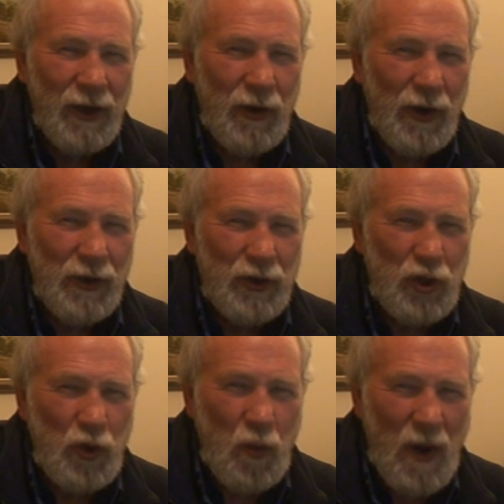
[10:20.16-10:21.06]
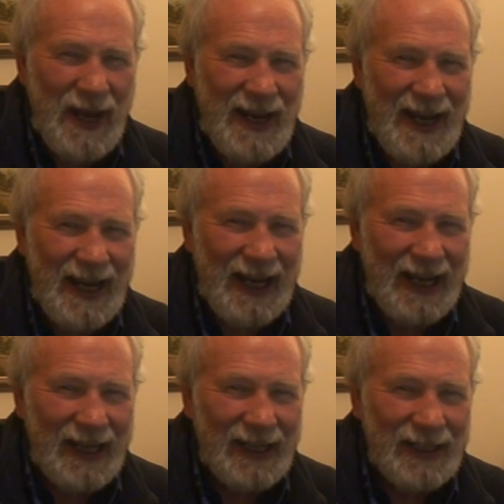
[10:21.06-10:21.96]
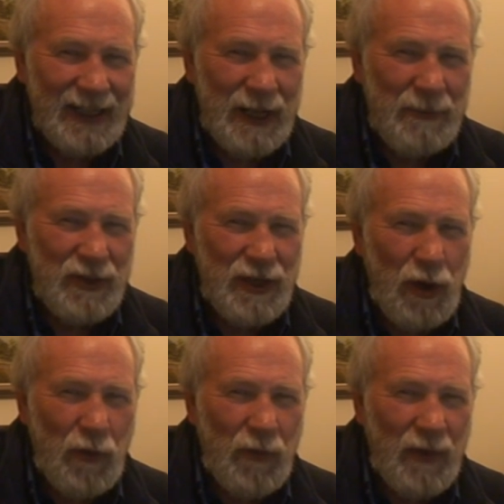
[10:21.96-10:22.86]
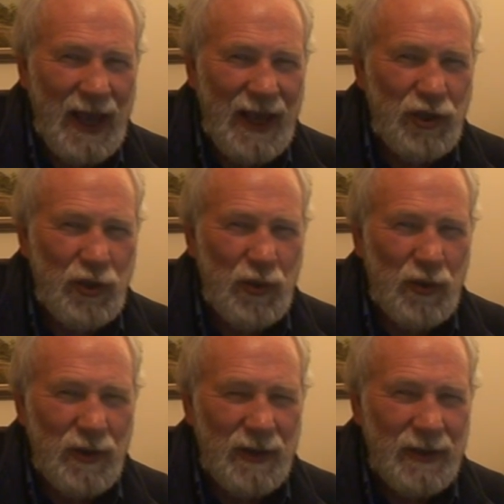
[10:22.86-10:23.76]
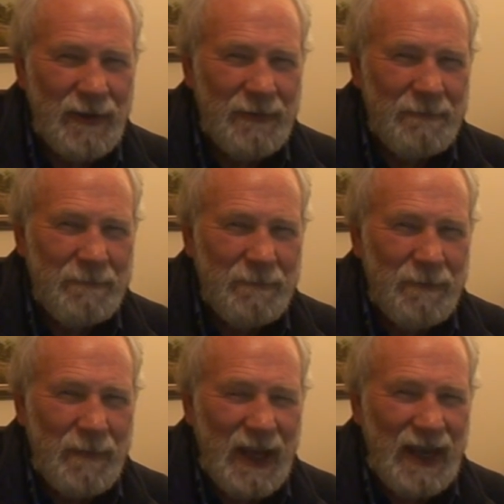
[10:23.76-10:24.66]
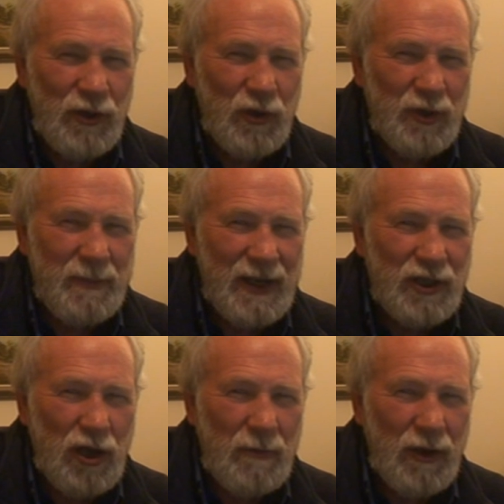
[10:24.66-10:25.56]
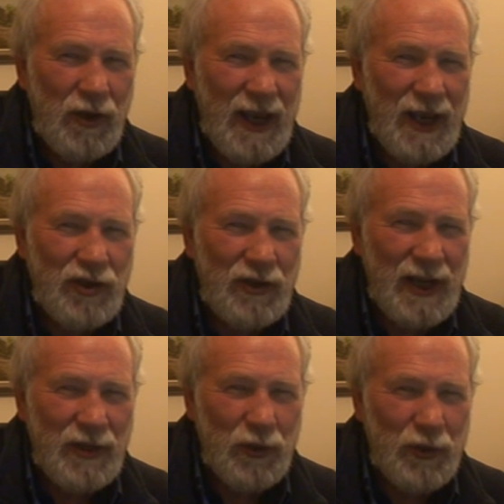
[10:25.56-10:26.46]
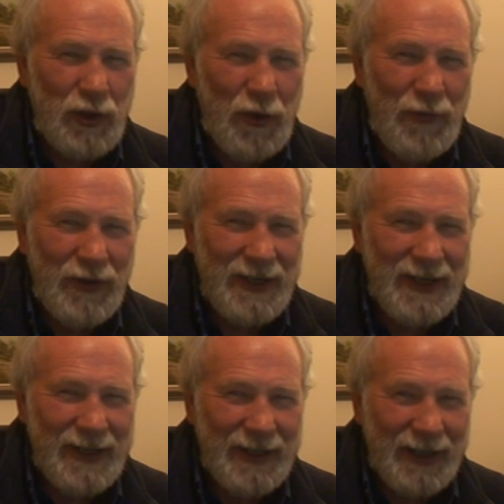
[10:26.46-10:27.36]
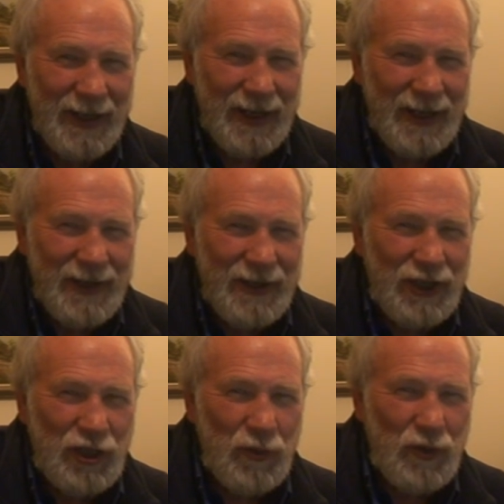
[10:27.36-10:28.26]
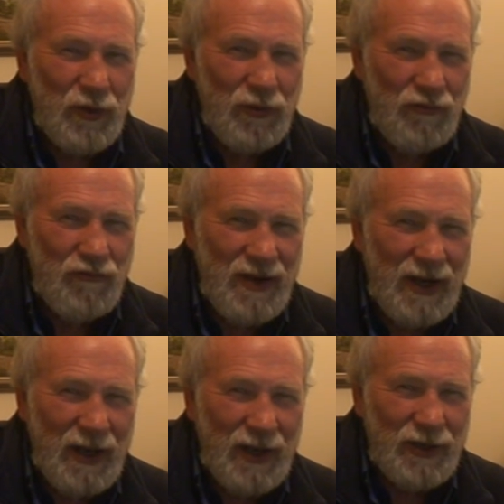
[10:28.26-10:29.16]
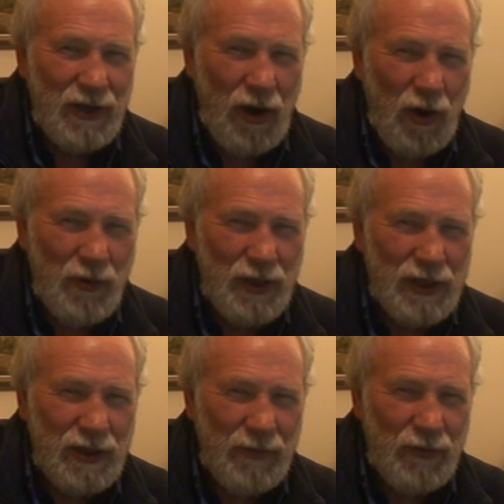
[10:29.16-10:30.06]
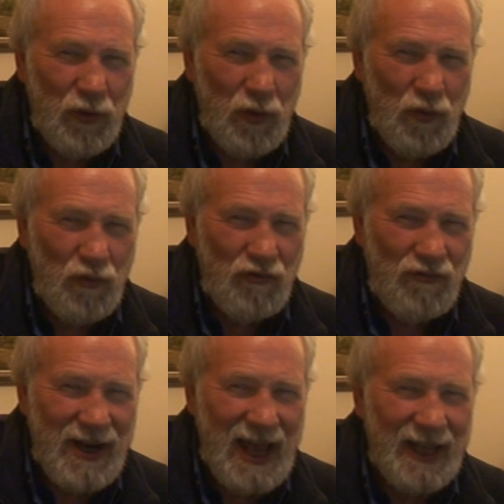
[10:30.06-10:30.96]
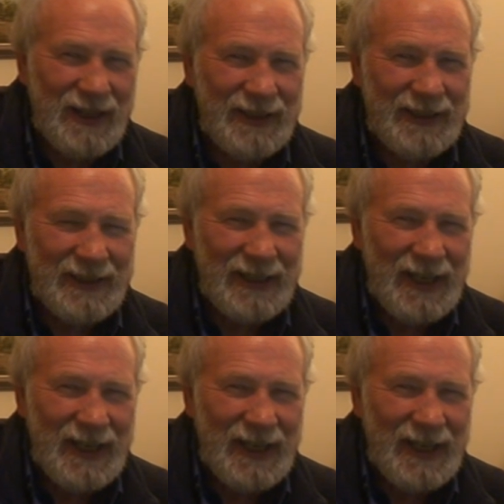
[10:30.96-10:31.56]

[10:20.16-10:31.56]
God is you waking Himself as you in your space time location as your self identity. That you would realize the wholeness of your reality